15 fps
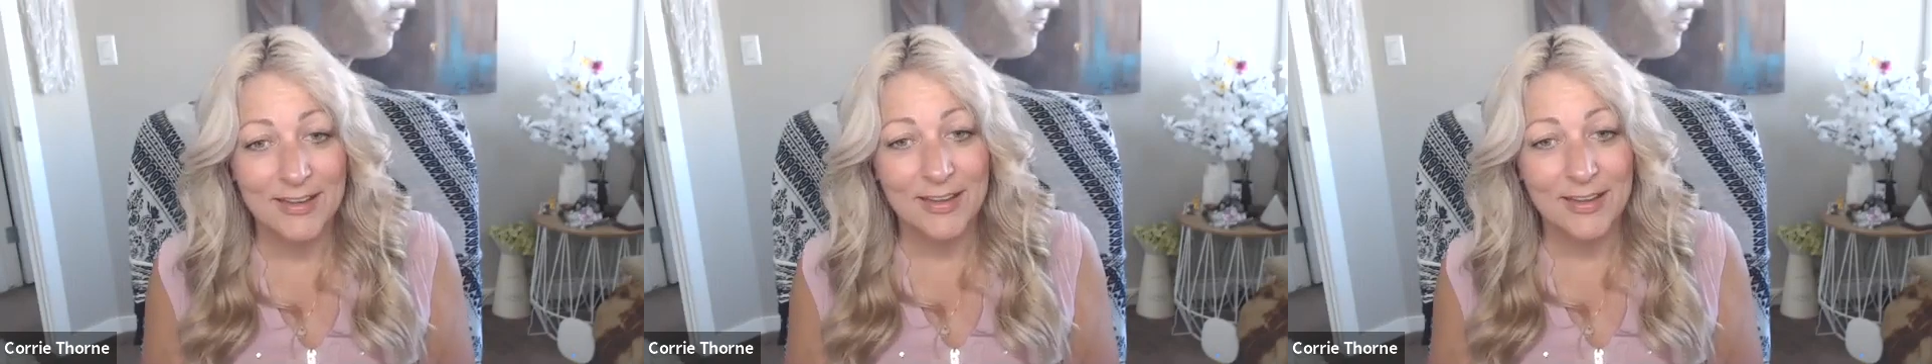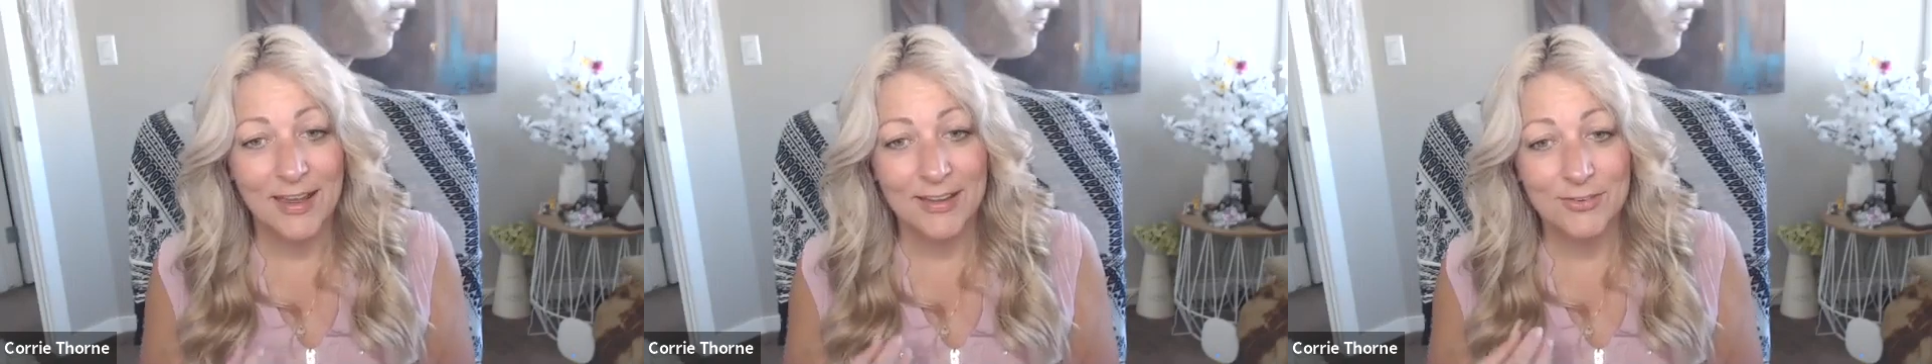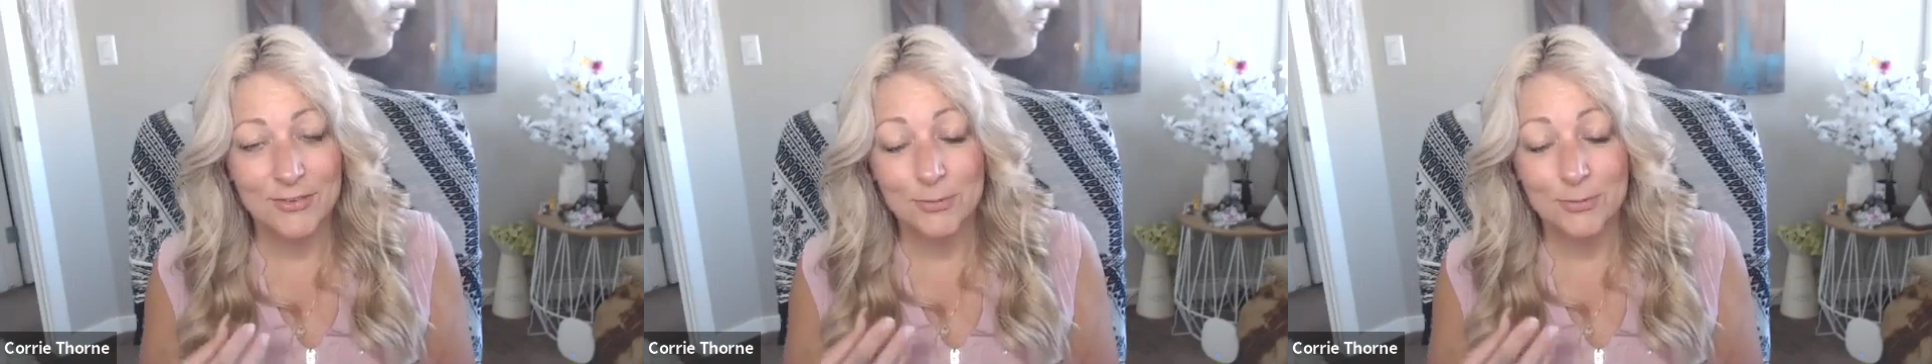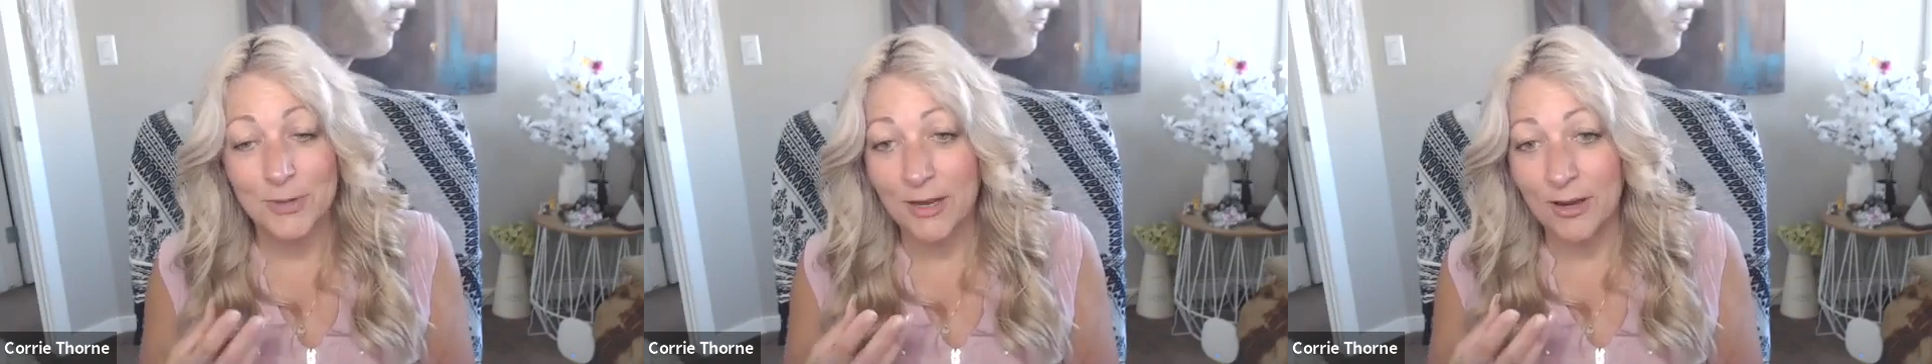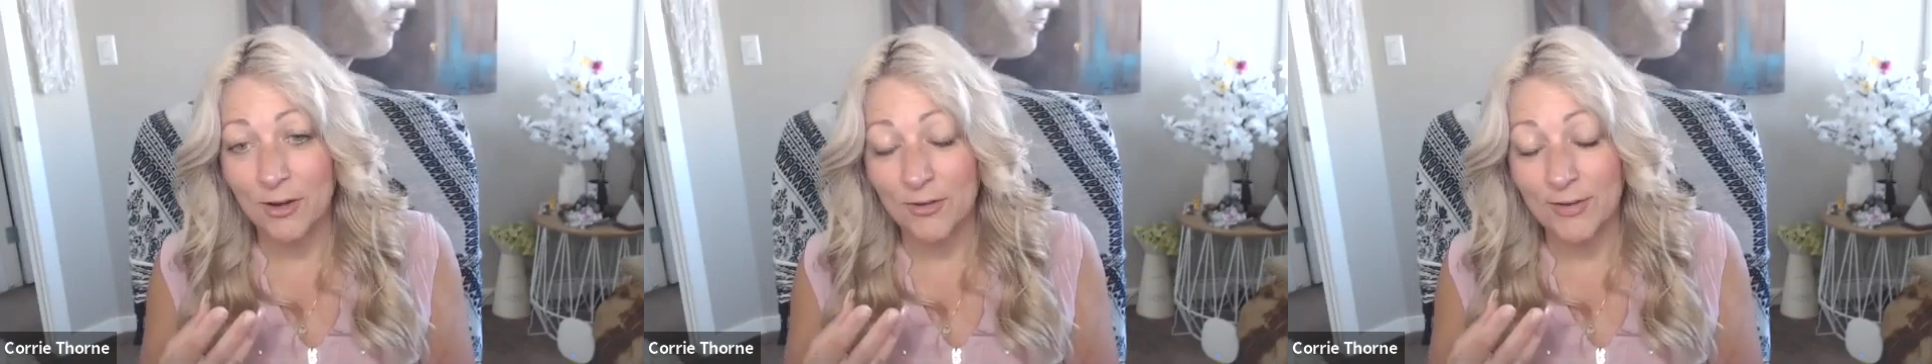as we
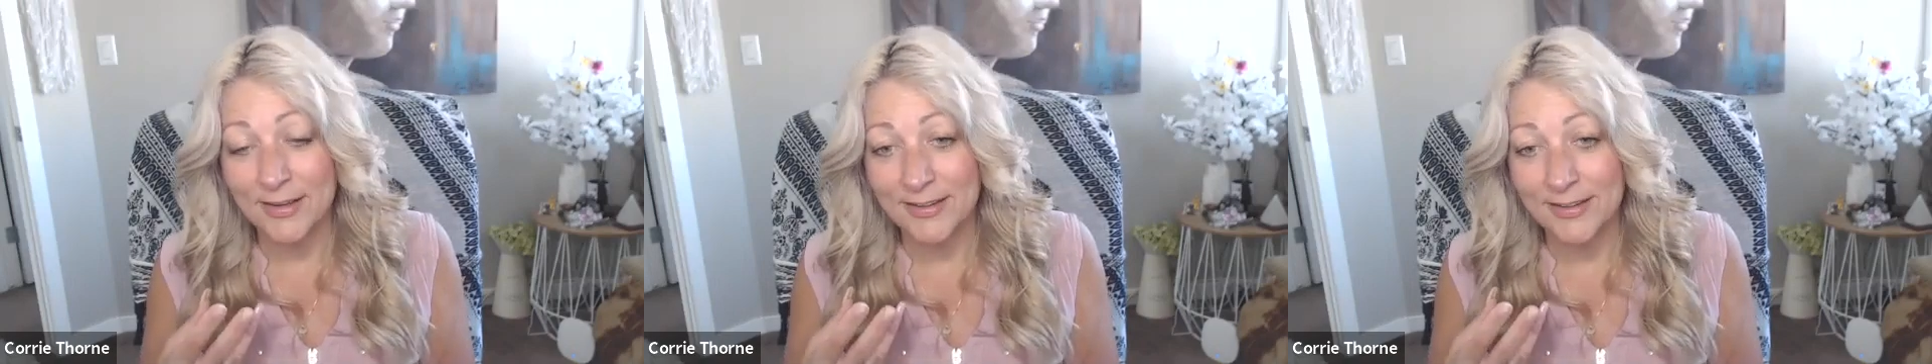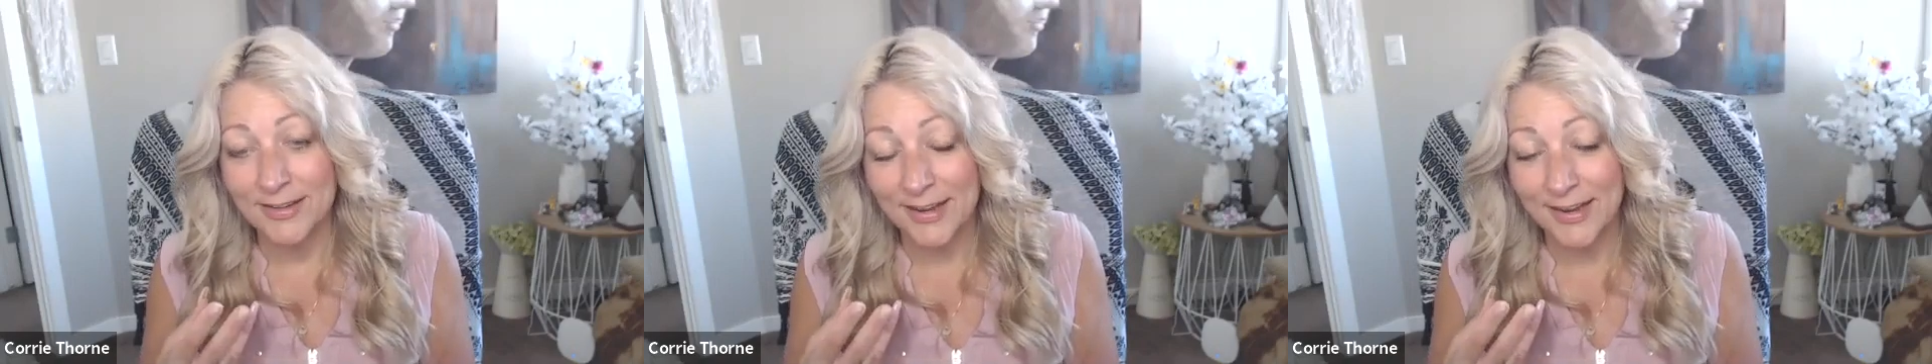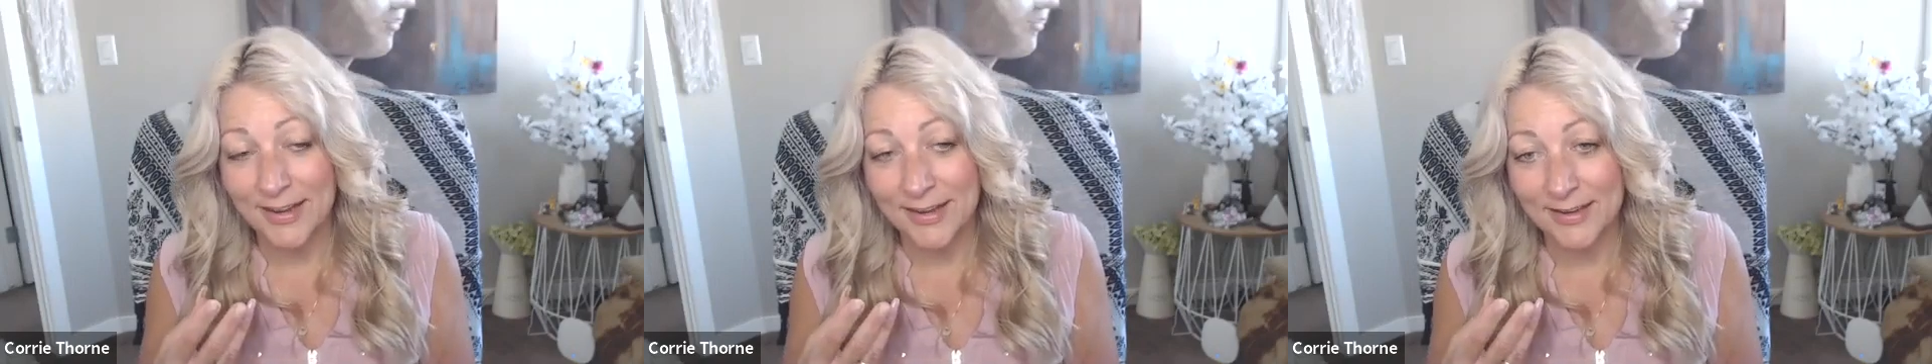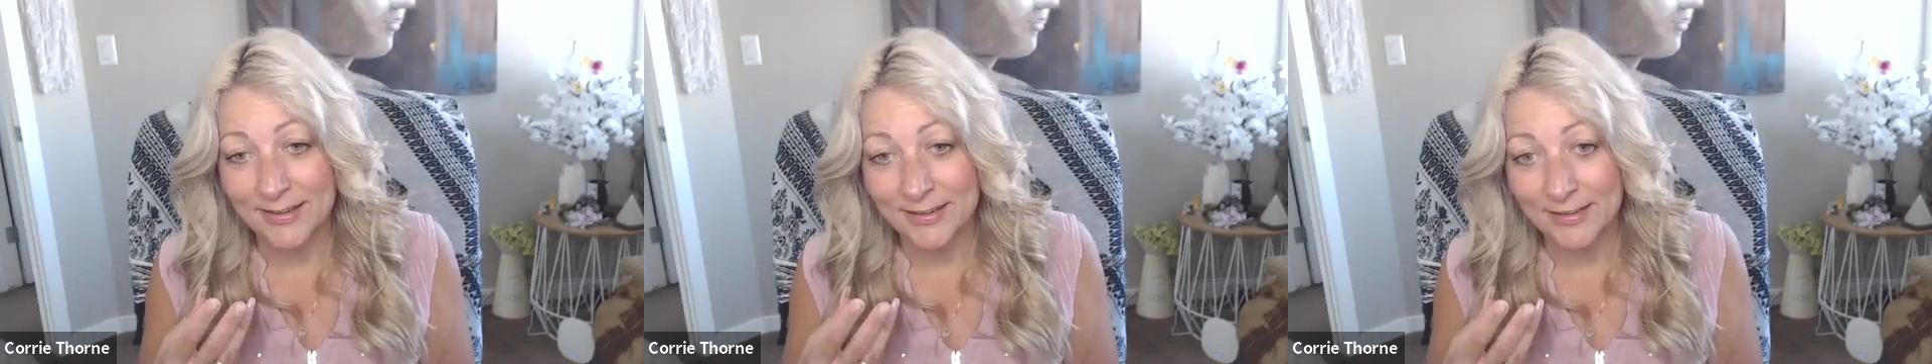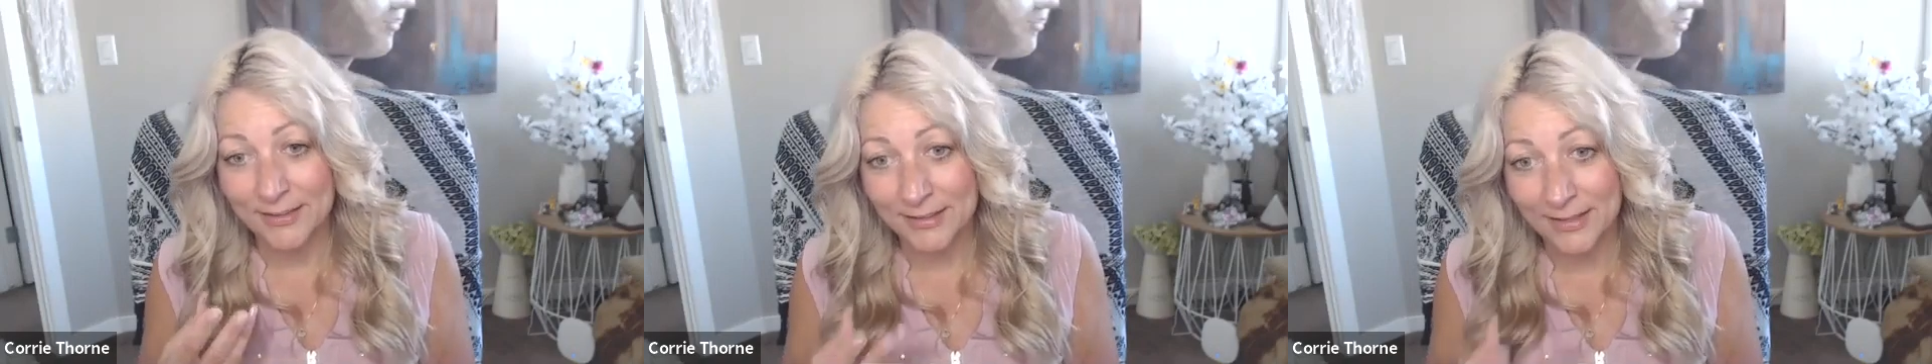are in a
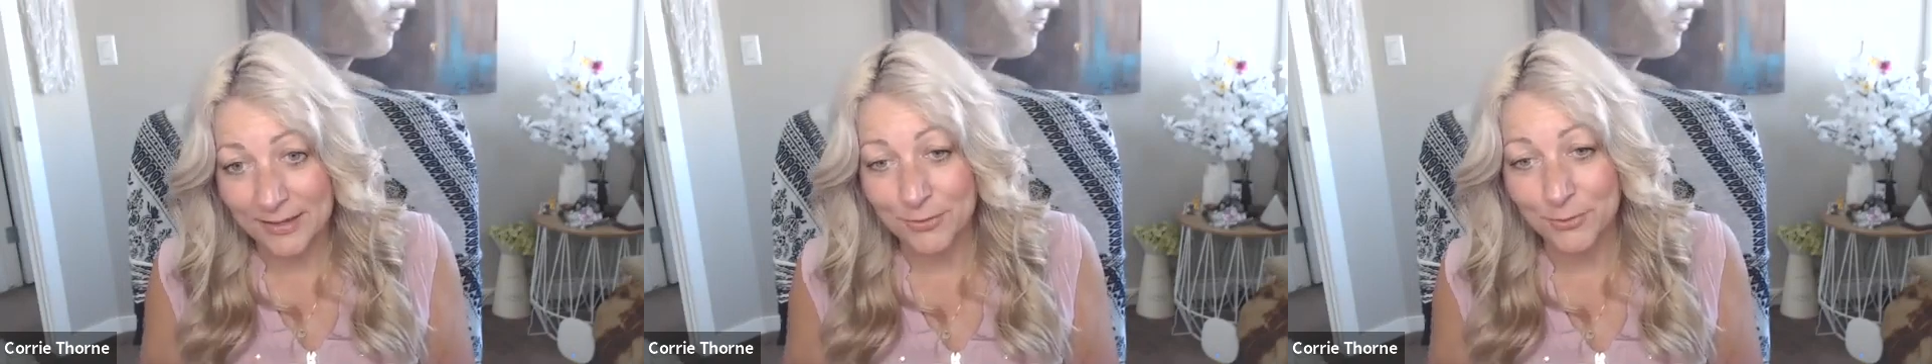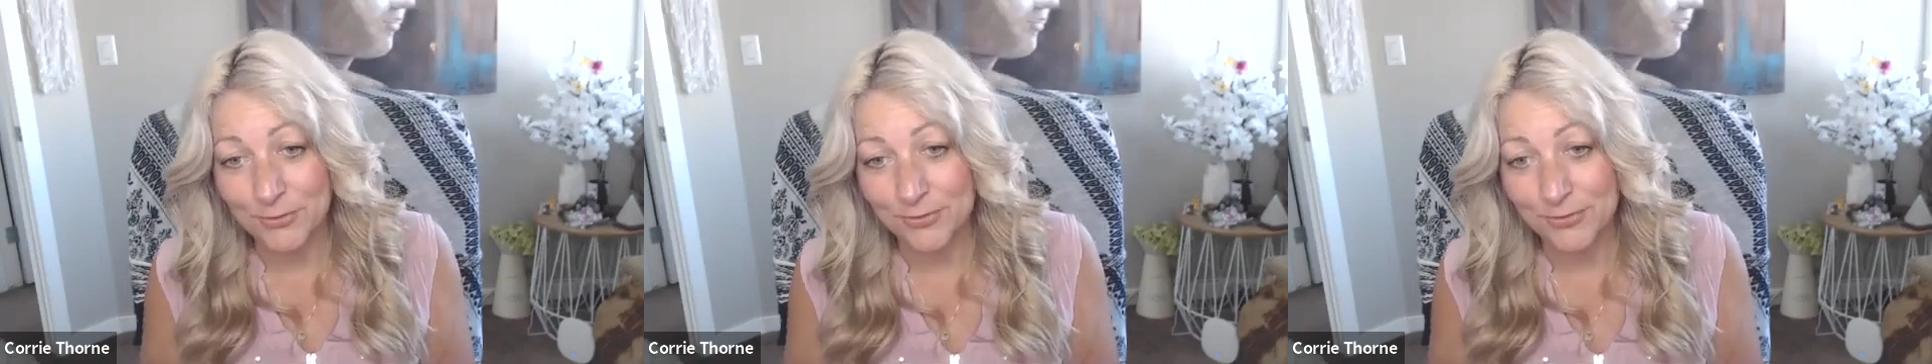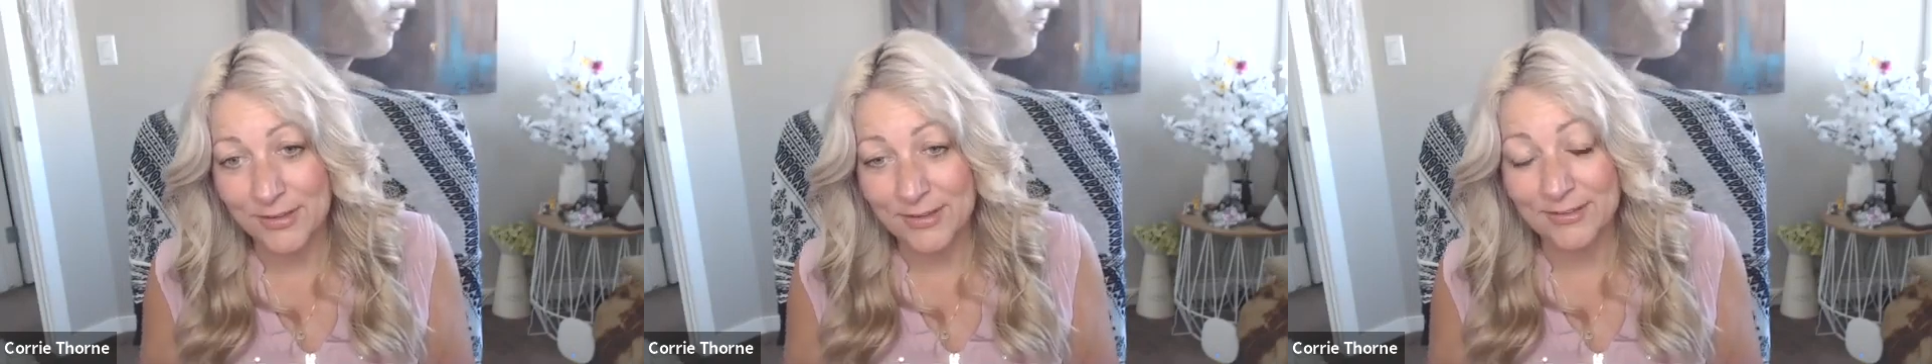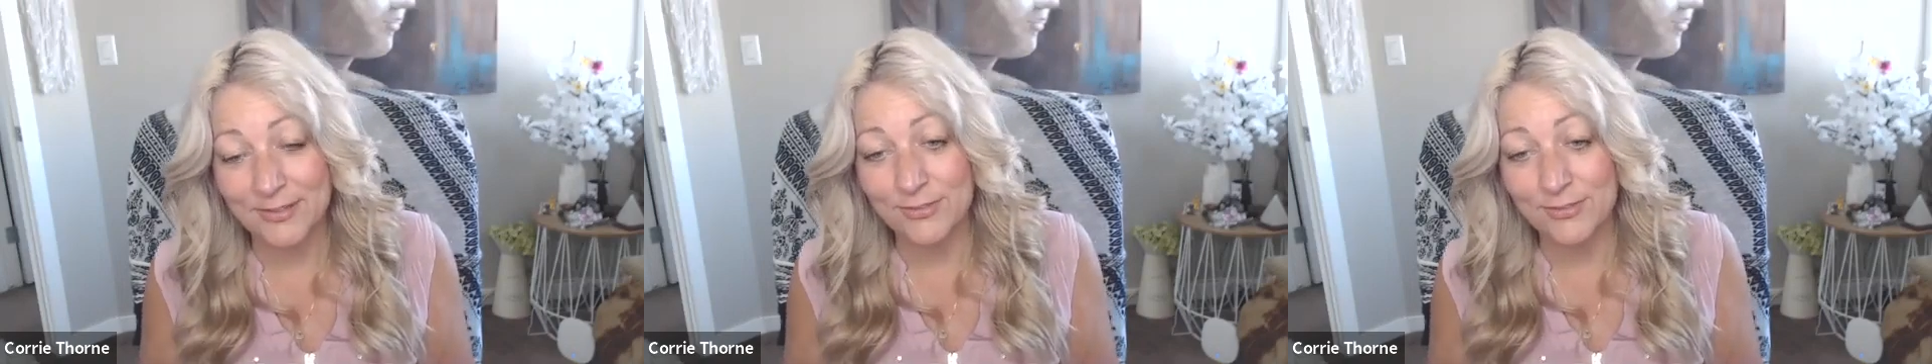Leo season,